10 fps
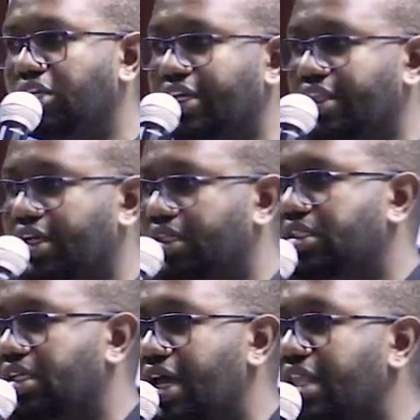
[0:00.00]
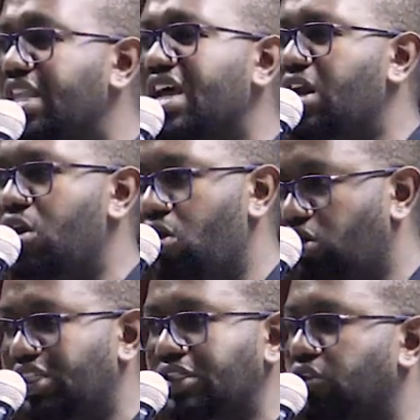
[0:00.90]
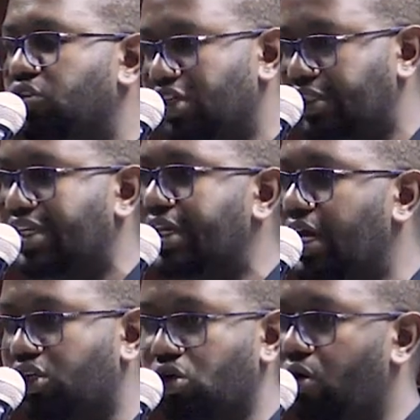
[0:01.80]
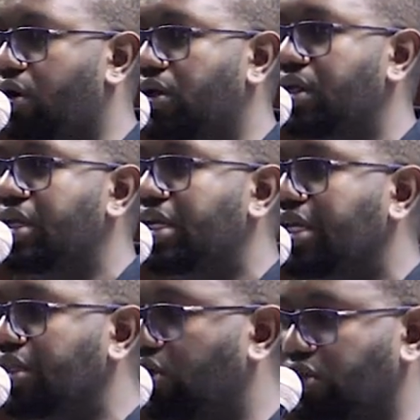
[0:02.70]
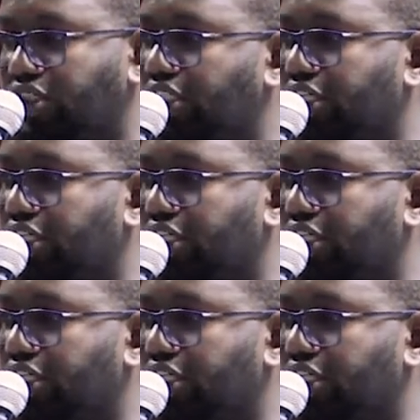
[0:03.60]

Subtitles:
hear that, and they're not interested at all in those